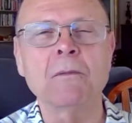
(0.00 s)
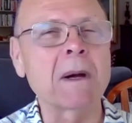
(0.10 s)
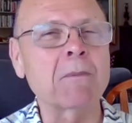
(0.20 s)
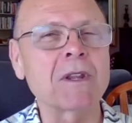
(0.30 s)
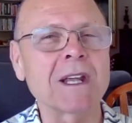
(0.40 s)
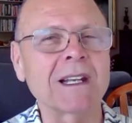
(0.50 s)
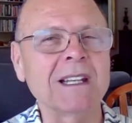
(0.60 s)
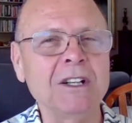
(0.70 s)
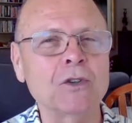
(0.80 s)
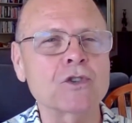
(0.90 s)
remember that
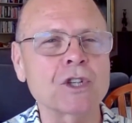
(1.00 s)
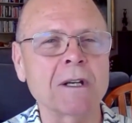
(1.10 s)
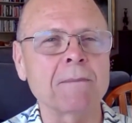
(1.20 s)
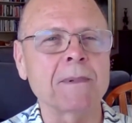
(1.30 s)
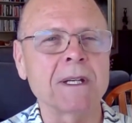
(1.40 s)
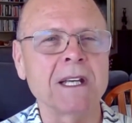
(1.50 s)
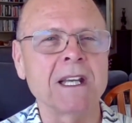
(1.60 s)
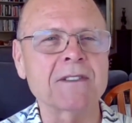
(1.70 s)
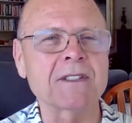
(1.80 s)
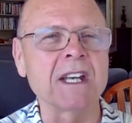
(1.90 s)
leadership
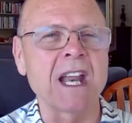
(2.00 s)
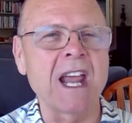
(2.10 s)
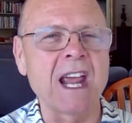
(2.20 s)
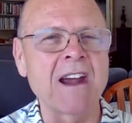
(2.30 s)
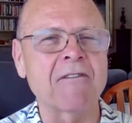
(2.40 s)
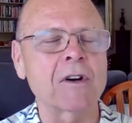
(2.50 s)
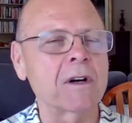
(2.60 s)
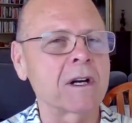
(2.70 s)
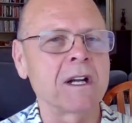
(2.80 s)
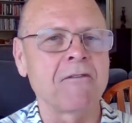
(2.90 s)
is an
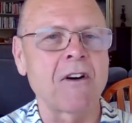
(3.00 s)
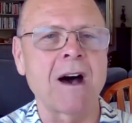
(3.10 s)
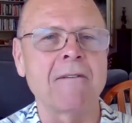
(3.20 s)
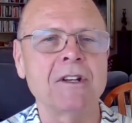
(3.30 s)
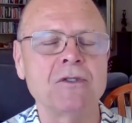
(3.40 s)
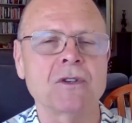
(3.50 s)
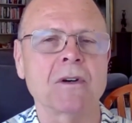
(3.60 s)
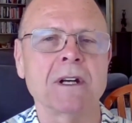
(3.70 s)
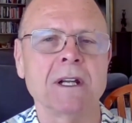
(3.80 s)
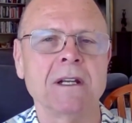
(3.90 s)
ever-evolving
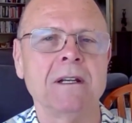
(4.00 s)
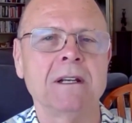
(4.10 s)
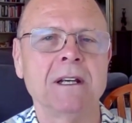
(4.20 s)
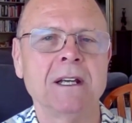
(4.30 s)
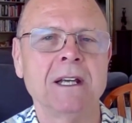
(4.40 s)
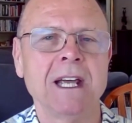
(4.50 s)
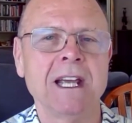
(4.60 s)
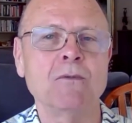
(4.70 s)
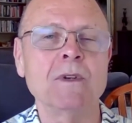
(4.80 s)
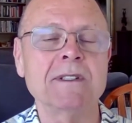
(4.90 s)
journey,
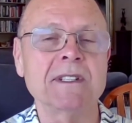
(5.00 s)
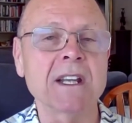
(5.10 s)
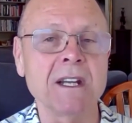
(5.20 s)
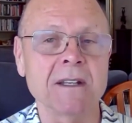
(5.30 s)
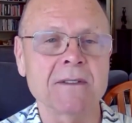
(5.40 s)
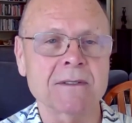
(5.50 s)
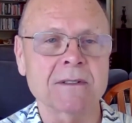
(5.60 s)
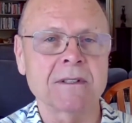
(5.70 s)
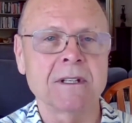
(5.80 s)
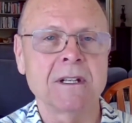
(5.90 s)
and
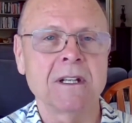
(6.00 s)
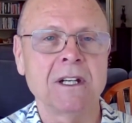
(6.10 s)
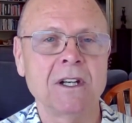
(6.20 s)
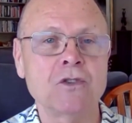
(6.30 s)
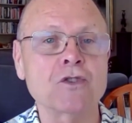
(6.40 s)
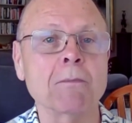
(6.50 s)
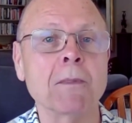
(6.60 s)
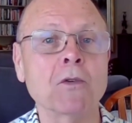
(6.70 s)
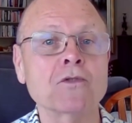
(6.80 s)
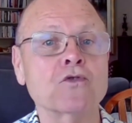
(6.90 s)
resilience is your
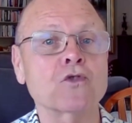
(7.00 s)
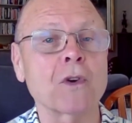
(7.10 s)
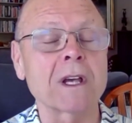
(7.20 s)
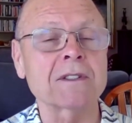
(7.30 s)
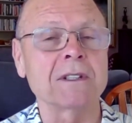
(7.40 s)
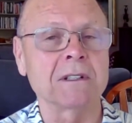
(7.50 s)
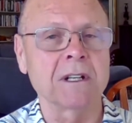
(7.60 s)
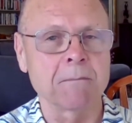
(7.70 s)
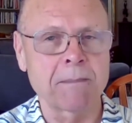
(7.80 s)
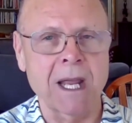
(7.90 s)
most trusted
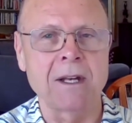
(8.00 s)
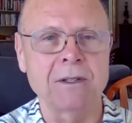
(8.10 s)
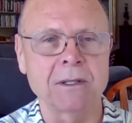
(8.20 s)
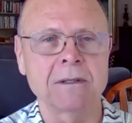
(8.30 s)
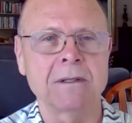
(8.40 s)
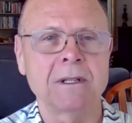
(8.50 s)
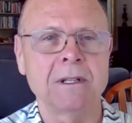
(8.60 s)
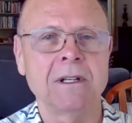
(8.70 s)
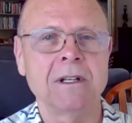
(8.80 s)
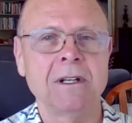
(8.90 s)
companion.
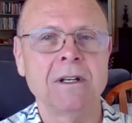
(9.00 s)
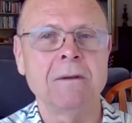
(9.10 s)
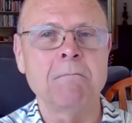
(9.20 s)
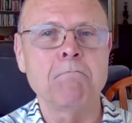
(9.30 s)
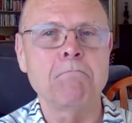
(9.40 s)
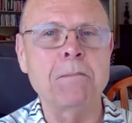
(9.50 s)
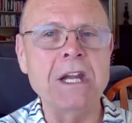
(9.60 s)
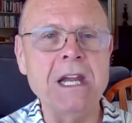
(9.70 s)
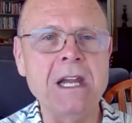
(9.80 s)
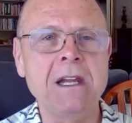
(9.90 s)

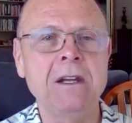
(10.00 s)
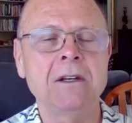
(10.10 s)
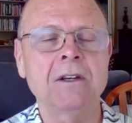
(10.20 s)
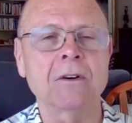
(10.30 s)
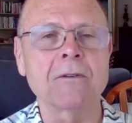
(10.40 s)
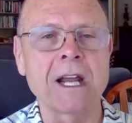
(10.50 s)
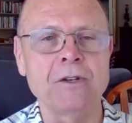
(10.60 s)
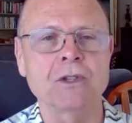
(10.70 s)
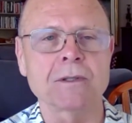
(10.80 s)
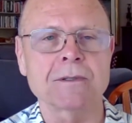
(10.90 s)
Be
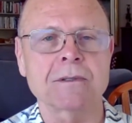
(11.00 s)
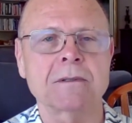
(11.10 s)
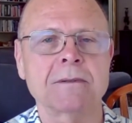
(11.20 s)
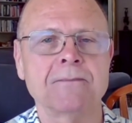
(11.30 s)
courageous.